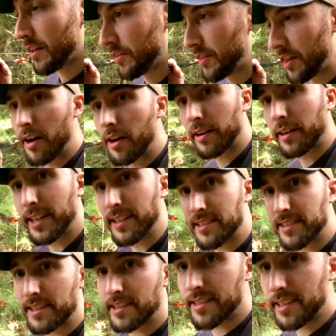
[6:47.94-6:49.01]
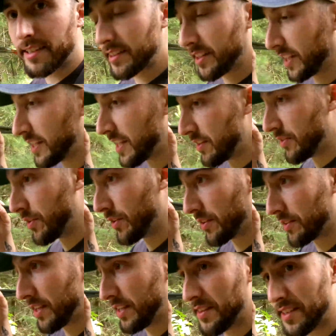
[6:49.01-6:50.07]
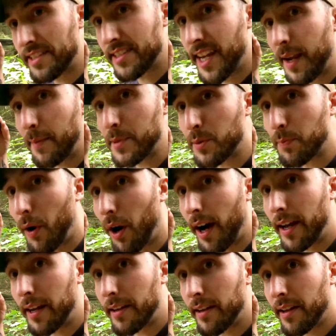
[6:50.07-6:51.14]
that are consistently in the same spot,